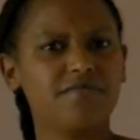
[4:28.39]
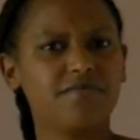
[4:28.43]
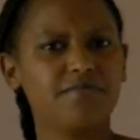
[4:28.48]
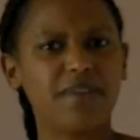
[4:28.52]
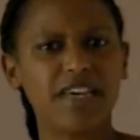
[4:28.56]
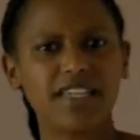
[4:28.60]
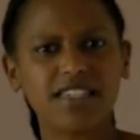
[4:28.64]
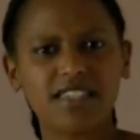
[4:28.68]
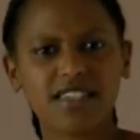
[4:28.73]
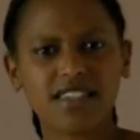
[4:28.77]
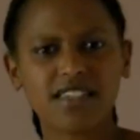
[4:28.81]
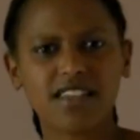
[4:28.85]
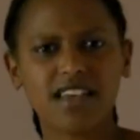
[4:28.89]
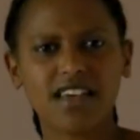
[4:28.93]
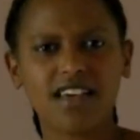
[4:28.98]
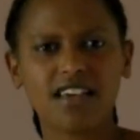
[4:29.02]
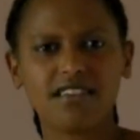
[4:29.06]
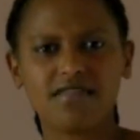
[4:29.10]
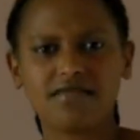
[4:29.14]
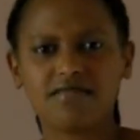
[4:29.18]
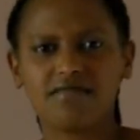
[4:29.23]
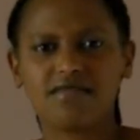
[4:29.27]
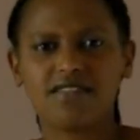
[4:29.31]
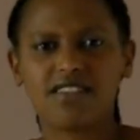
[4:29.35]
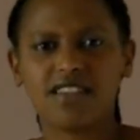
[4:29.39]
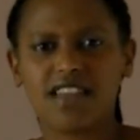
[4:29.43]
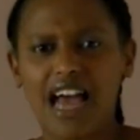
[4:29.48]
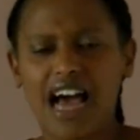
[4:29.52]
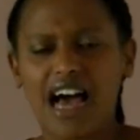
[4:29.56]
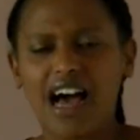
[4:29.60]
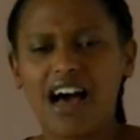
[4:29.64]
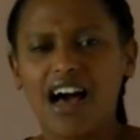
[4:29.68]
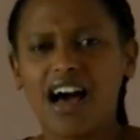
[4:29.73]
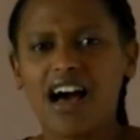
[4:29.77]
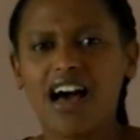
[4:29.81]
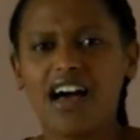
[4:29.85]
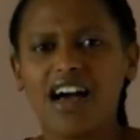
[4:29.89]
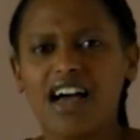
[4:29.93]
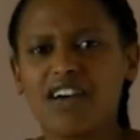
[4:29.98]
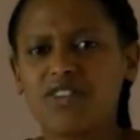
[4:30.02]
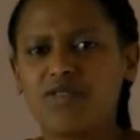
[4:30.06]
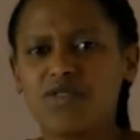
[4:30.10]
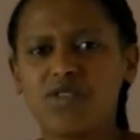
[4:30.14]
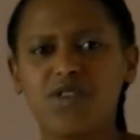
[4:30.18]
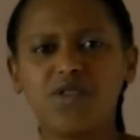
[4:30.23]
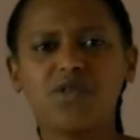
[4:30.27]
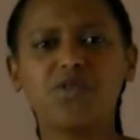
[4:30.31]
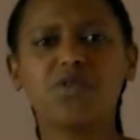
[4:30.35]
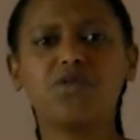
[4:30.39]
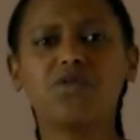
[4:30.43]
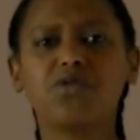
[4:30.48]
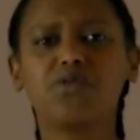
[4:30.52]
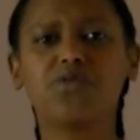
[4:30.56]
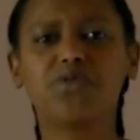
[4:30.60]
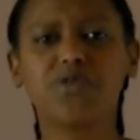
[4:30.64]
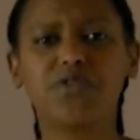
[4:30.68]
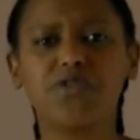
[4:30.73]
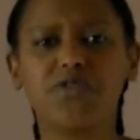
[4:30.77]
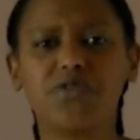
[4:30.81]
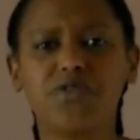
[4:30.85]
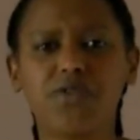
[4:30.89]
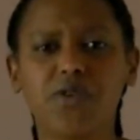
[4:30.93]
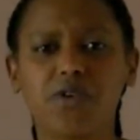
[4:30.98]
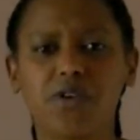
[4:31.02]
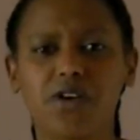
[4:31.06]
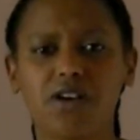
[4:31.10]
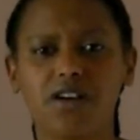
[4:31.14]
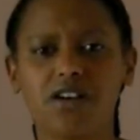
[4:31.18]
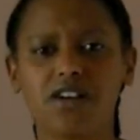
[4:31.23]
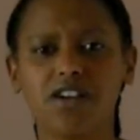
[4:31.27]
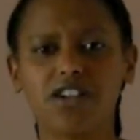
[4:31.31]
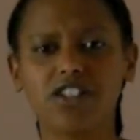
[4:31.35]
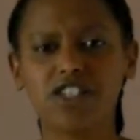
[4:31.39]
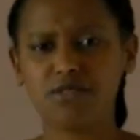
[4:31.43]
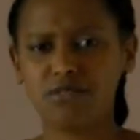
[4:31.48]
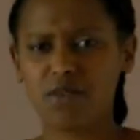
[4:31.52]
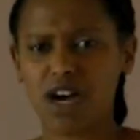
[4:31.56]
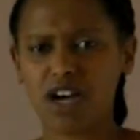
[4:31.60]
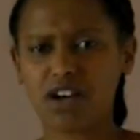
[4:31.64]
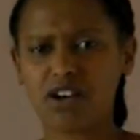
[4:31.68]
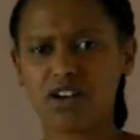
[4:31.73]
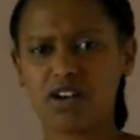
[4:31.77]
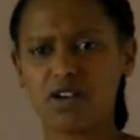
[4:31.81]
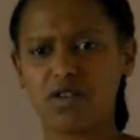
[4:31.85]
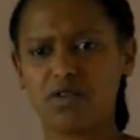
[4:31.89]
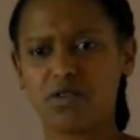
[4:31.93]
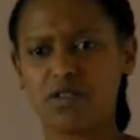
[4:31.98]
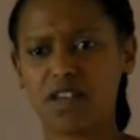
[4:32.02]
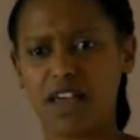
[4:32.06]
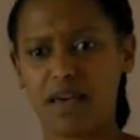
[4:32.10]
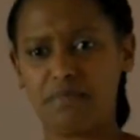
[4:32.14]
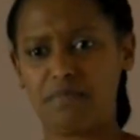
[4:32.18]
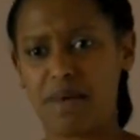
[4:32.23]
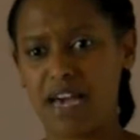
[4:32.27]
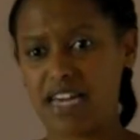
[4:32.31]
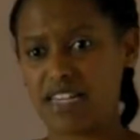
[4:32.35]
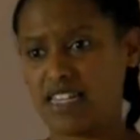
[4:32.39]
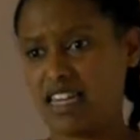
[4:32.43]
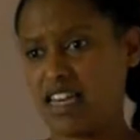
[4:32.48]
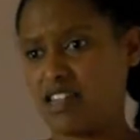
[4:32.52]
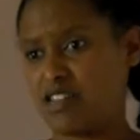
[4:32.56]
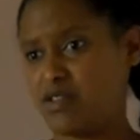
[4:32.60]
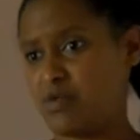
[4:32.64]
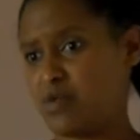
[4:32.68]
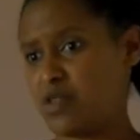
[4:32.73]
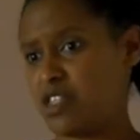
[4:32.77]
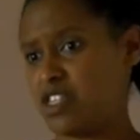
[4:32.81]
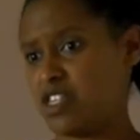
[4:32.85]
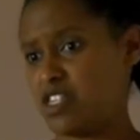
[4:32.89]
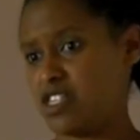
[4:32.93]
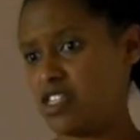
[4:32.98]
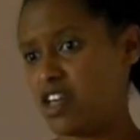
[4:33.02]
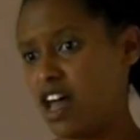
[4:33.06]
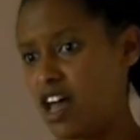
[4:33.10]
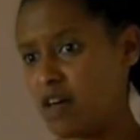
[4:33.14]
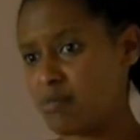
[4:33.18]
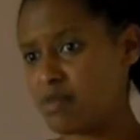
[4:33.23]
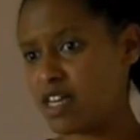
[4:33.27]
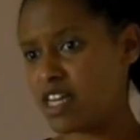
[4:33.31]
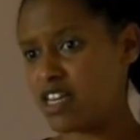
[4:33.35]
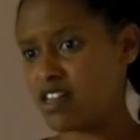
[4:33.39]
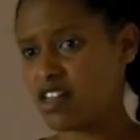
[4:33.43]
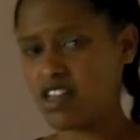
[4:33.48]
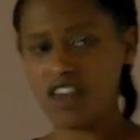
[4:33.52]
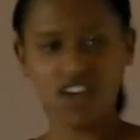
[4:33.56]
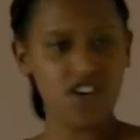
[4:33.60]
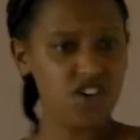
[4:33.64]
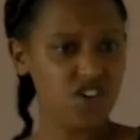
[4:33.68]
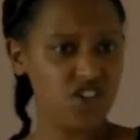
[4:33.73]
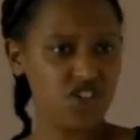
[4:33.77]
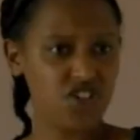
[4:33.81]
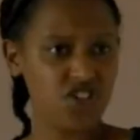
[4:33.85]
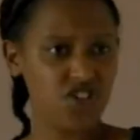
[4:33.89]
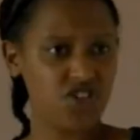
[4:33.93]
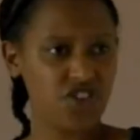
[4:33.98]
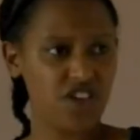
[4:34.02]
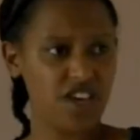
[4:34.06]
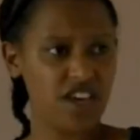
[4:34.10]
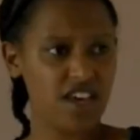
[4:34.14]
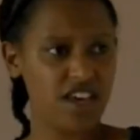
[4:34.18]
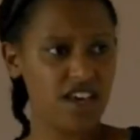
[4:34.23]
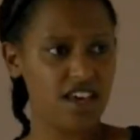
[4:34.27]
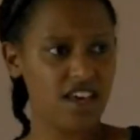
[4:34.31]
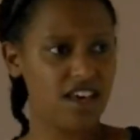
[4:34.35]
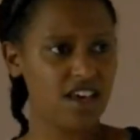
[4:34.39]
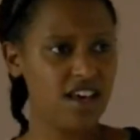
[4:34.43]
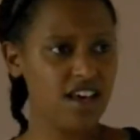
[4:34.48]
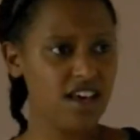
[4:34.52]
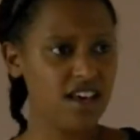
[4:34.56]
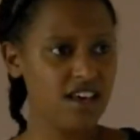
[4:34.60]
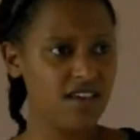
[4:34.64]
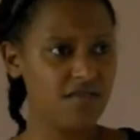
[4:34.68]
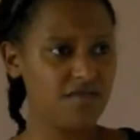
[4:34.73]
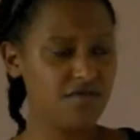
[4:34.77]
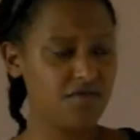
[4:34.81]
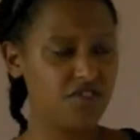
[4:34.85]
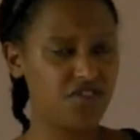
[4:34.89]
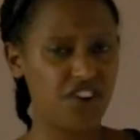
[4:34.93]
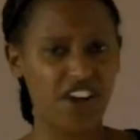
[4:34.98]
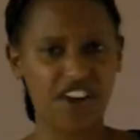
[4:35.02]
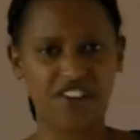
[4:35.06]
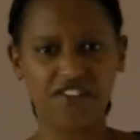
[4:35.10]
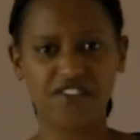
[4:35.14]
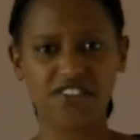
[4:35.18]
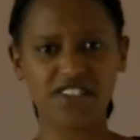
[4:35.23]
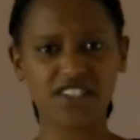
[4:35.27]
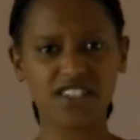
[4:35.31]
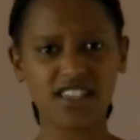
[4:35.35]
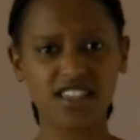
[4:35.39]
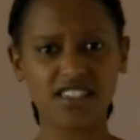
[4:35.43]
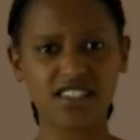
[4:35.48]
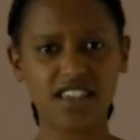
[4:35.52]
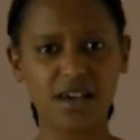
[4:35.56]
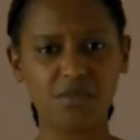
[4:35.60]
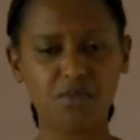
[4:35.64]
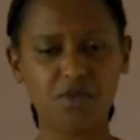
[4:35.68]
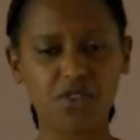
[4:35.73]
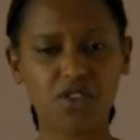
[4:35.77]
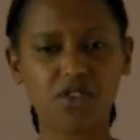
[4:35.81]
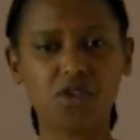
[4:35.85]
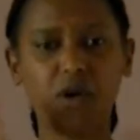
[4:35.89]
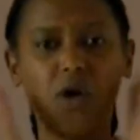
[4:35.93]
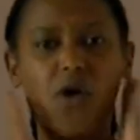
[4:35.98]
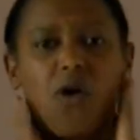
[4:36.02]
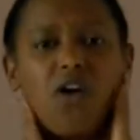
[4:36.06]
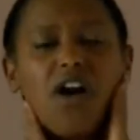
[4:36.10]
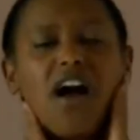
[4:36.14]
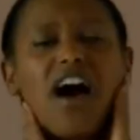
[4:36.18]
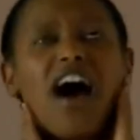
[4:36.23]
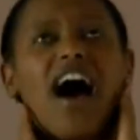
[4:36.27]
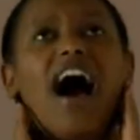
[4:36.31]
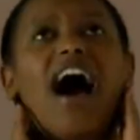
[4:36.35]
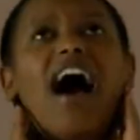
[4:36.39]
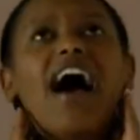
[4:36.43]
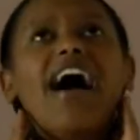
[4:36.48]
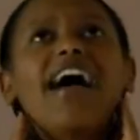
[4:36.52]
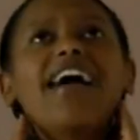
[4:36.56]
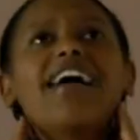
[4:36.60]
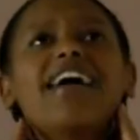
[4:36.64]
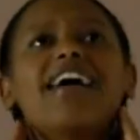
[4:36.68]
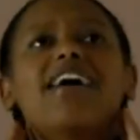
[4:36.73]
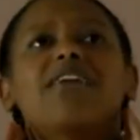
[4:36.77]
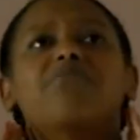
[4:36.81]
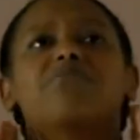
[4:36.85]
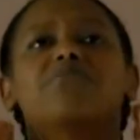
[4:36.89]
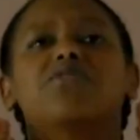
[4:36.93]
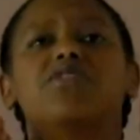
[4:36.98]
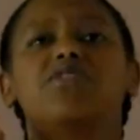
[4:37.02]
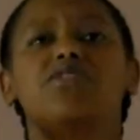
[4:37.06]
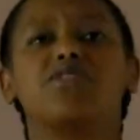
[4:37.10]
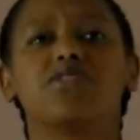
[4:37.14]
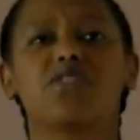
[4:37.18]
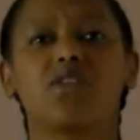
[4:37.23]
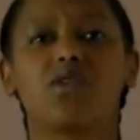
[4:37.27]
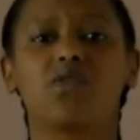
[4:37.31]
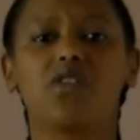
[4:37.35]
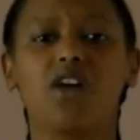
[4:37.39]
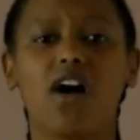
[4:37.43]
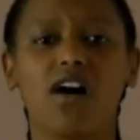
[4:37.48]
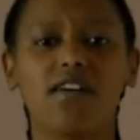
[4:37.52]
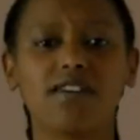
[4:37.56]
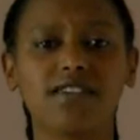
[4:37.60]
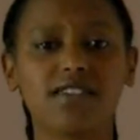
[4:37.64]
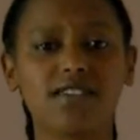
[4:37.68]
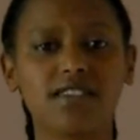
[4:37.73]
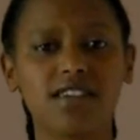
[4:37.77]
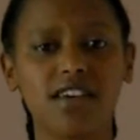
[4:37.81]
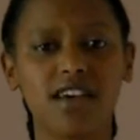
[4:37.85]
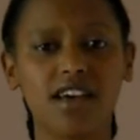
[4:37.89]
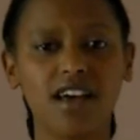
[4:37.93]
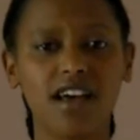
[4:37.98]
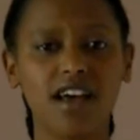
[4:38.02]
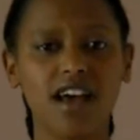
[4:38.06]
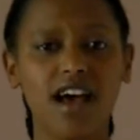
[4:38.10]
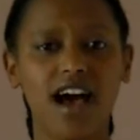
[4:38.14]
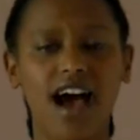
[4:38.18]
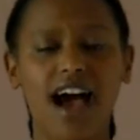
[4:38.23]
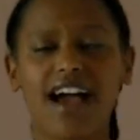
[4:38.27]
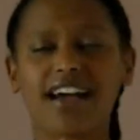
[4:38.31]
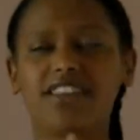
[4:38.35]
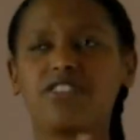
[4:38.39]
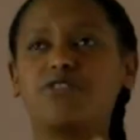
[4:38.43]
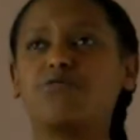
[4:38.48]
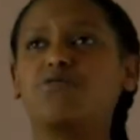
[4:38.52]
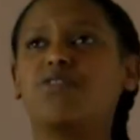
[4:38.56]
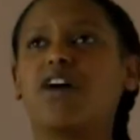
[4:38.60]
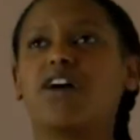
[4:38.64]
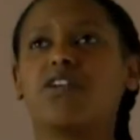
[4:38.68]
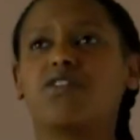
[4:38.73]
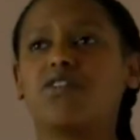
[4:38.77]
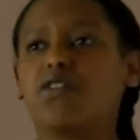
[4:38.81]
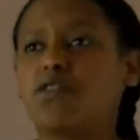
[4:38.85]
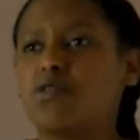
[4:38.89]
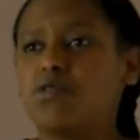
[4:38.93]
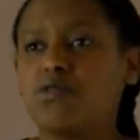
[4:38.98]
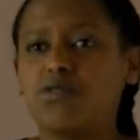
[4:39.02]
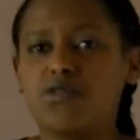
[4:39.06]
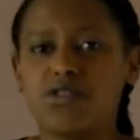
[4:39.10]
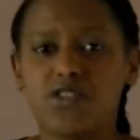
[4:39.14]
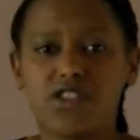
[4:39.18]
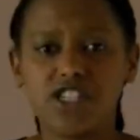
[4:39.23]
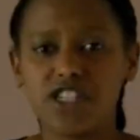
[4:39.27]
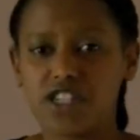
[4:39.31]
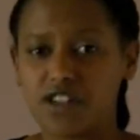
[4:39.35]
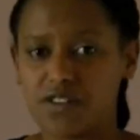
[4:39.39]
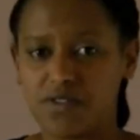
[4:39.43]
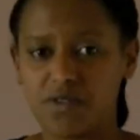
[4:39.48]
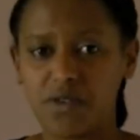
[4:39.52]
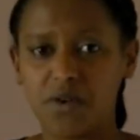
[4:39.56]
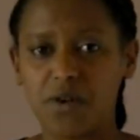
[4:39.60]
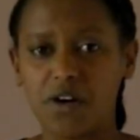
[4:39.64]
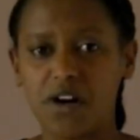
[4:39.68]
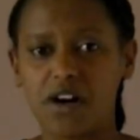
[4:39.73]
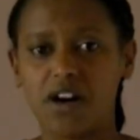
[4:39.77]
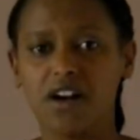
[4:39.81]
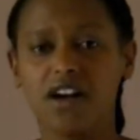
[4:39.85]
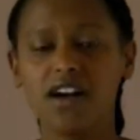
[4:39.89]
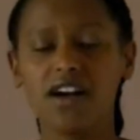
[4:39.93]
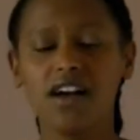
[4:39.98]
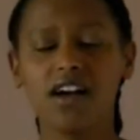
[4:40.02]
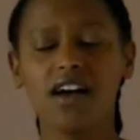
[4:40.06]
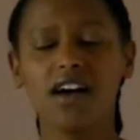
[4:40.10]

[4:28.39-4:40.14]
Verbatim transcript: Basically, I don't know who to root for. Should Mako get back together with Asami? Should he try to fix things up with Korra? I am so lost. I do not know who to cheer for,